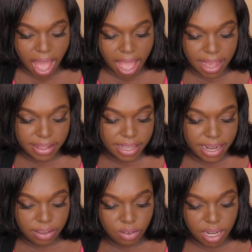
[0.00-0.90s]
I, uh, the
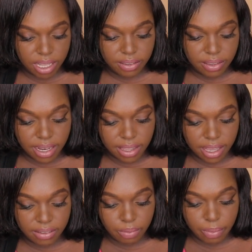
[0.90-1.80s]
next one is that
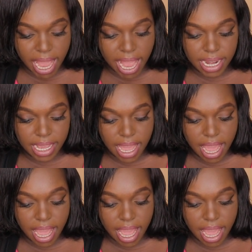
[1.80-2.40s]
there is barely